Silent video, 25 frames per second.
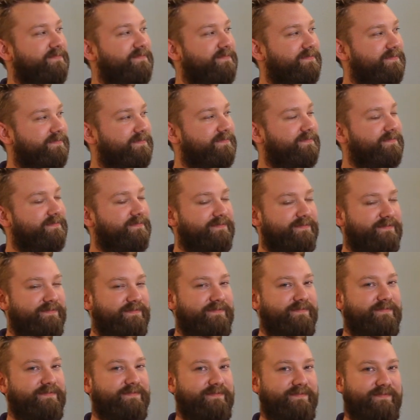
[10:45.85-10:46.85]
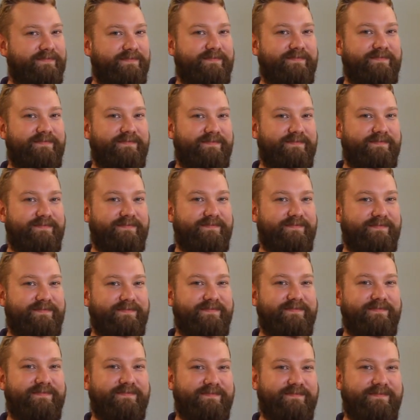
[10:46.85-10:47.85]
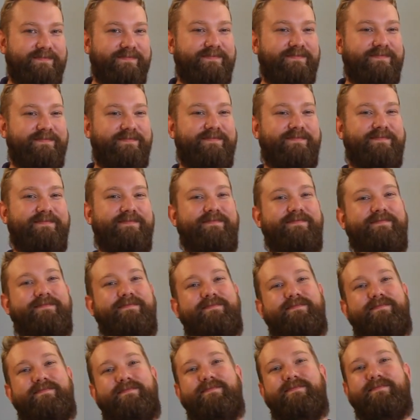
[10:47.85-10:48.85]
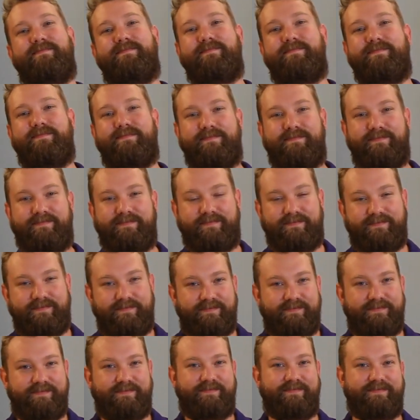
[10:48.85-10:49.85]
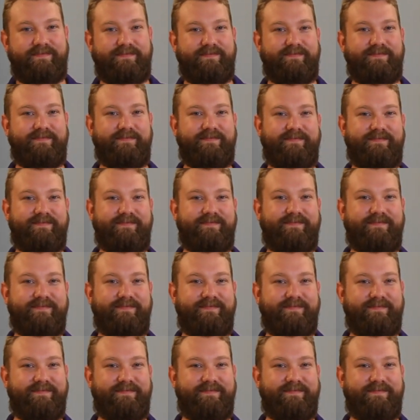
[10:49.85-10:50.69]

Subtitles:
This person isn't speaking.